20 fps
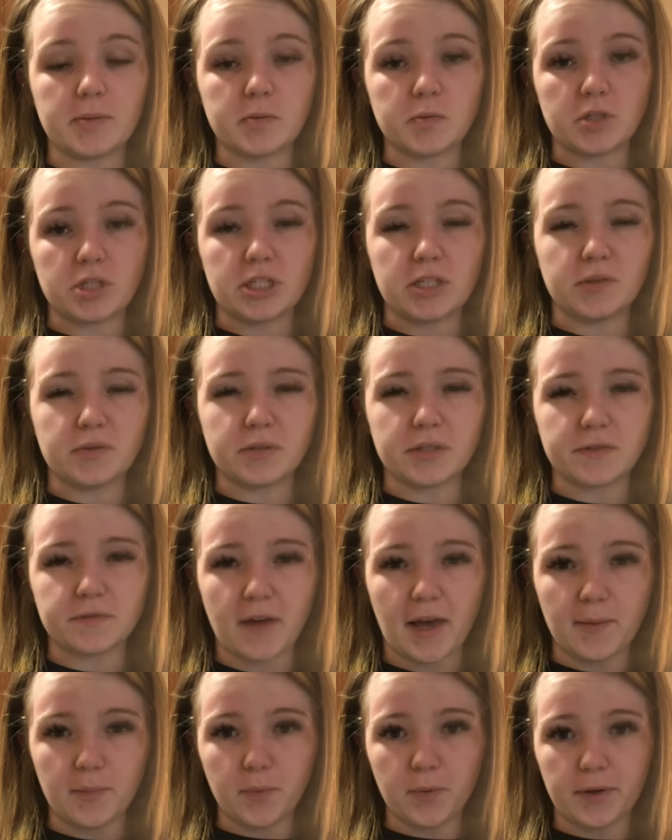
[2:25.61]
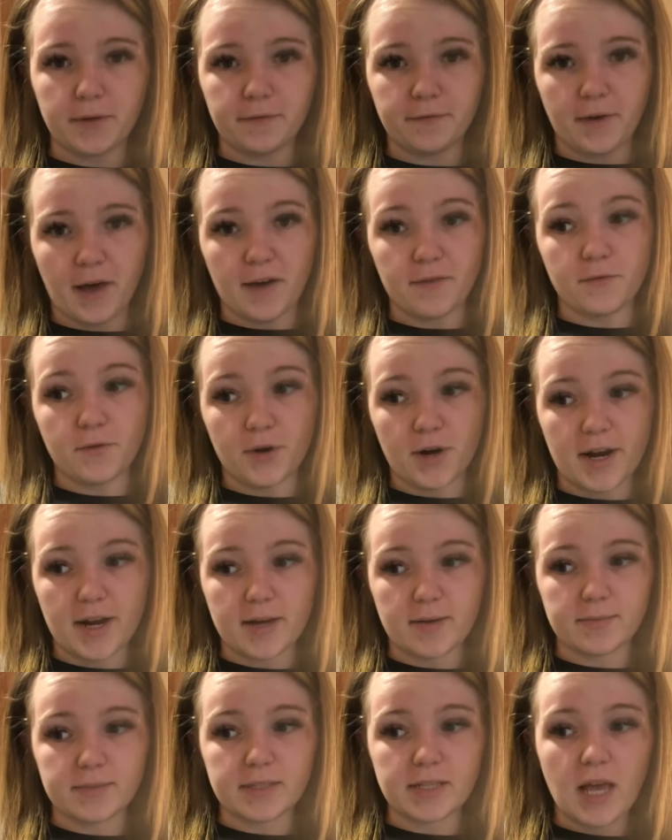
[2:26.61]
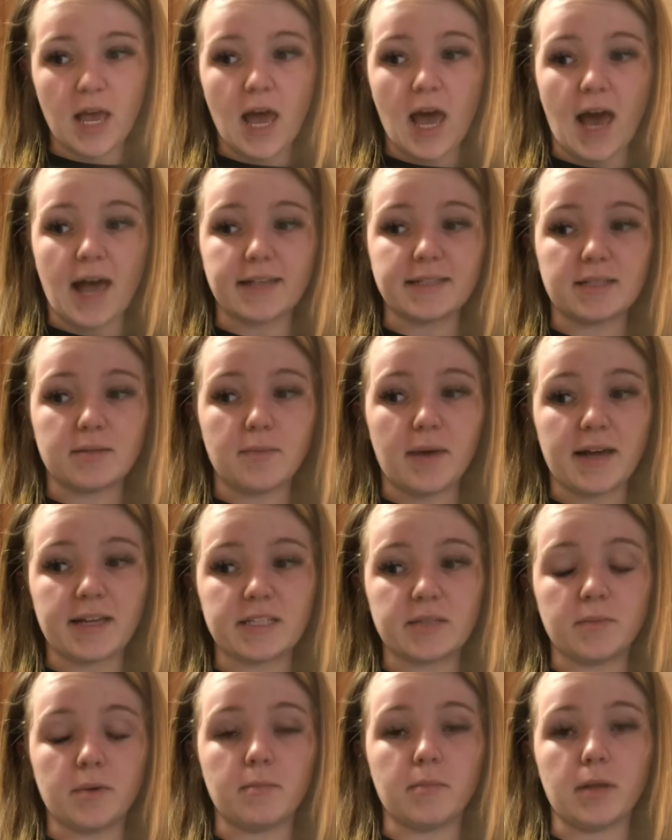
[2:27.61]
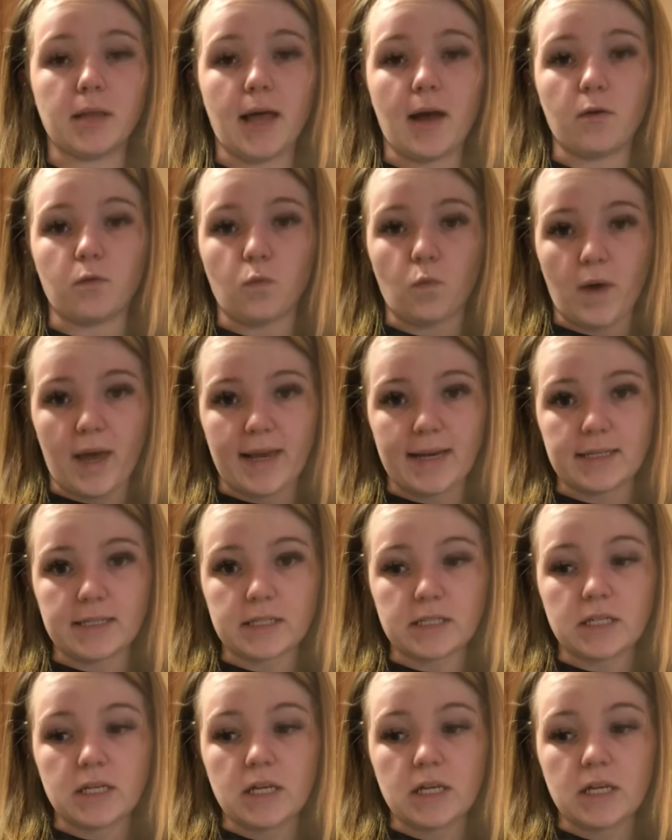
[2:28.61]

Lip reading: which equals 5.5 grams as the maximum allowed weight.